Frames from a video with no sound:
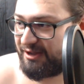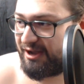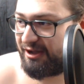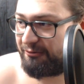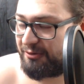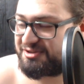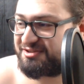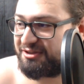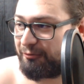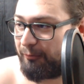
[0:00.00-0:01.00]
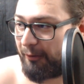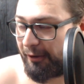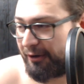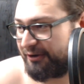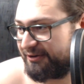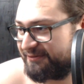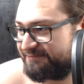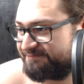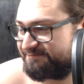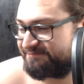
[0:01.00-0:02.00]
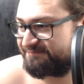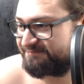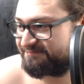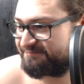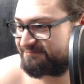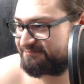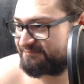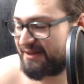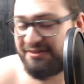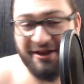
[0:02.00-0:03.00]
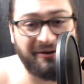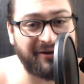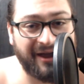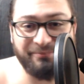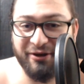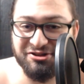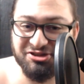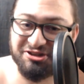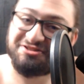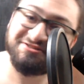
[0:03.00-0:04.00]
what's the word? They are not prejudiced.